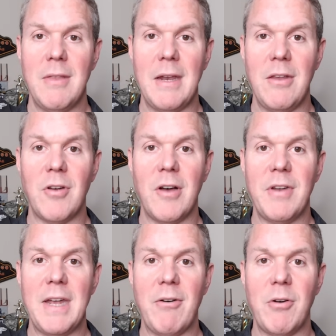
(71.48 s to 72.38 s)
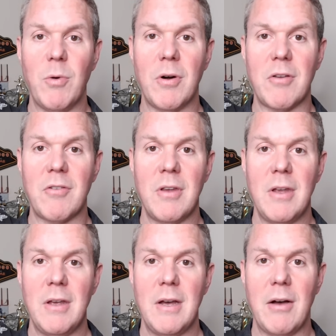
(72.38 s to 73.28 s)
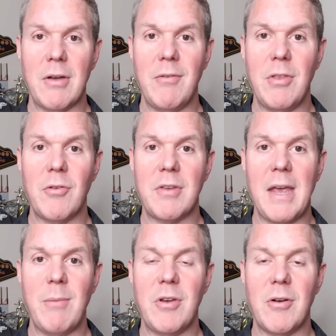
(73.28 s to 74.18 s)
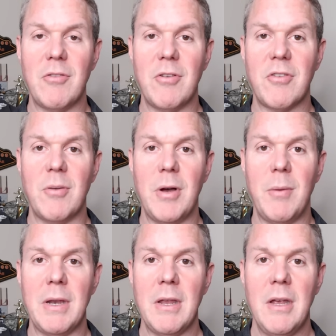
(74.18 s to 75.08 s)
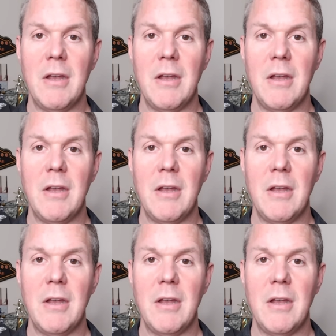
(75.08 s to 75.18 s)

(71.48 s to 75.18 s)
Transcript: That is often how it works. I'll give you those games here in just a moment.